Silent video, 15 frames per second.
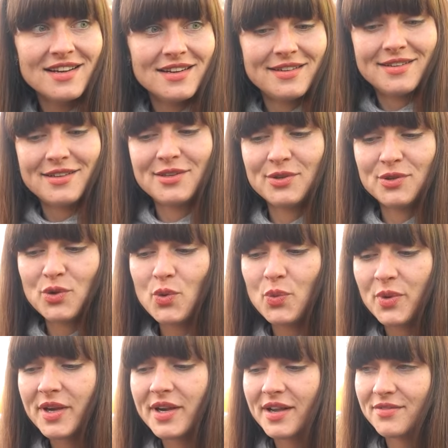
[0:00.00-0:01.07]
You know,
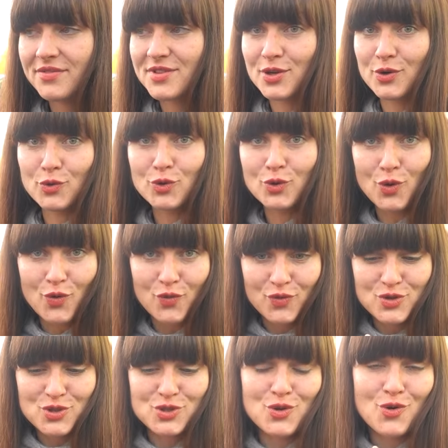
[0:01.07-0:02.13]
we have the rule of
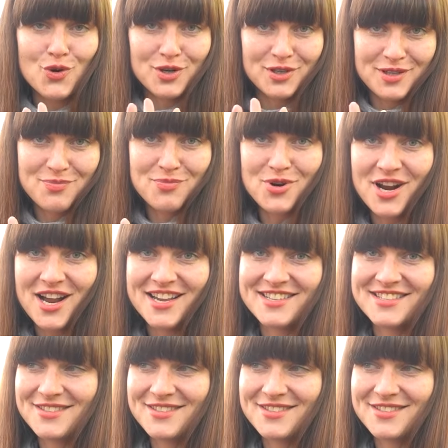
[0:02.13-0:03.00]
sort the price.